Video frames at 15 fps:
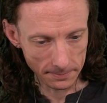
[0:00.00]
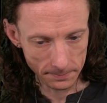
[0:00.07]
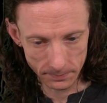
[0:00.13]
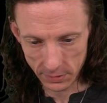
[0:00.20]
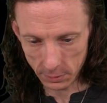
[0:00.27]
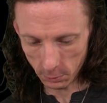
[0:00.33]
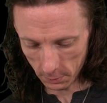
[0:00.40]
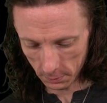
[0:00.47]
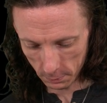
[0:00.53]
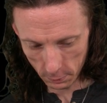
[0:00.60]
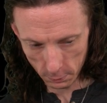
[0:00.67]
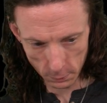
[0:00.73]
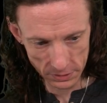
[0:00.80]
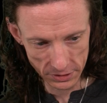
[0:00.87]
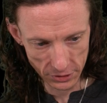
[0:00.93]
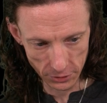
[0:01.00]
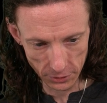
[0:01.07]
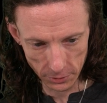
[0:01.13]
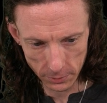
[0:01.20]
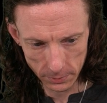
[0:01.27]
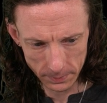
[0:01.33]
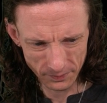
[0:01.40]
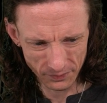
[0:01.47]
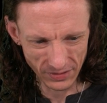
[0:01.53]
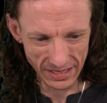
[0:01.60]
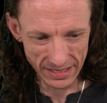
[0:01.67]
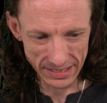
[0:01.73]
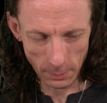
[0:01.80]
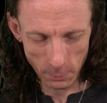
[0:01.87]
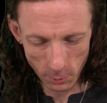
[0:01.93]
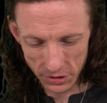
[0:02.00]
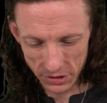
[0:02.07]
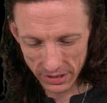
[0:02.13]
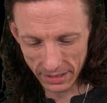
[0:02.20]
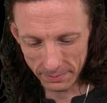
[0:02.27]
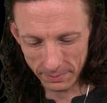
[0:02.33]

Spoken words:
So what we'll do is, I wish the